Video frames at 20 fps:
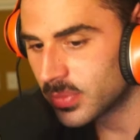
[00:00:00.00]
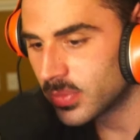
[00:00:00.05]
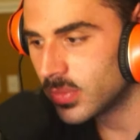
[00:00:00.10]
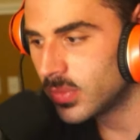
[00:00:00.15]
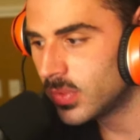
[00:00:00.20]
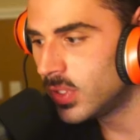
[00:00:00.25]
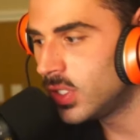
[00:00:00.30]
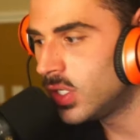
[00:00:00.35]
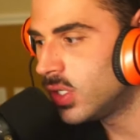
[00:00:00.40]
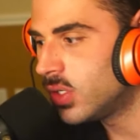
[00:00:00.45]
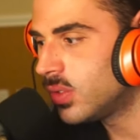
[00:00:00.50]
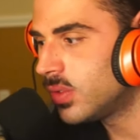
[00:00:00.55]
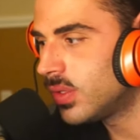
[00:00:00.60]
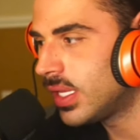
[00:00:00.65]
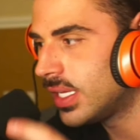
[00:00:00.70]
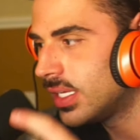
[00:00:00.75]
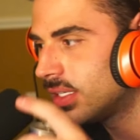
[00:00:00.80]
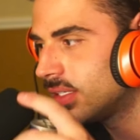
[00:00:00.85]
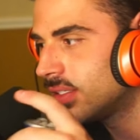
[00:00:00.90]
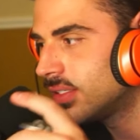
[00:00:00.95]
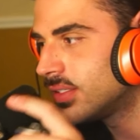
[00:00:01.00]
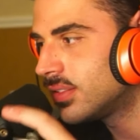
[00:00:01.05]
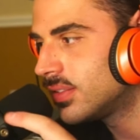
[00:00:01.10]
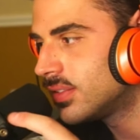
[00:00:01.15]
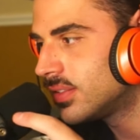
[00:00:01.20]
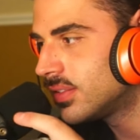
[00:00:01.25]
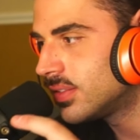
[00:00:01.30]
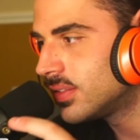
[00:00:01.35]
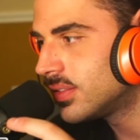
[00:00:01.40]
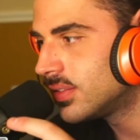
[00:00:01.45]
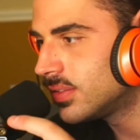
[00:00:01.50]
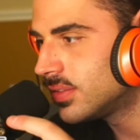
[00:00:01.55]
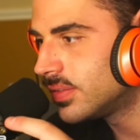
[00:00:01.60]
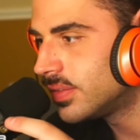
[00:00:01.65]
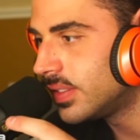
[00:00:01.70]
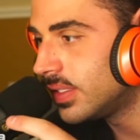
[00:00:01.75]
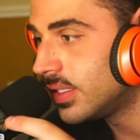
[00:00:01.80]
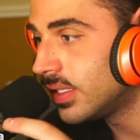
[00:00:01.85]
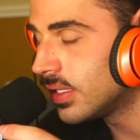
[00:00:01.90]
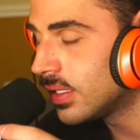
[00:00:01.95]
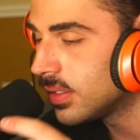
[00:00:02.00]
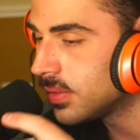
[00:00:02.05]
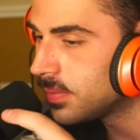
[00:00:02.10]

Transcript: You know, like, yeah.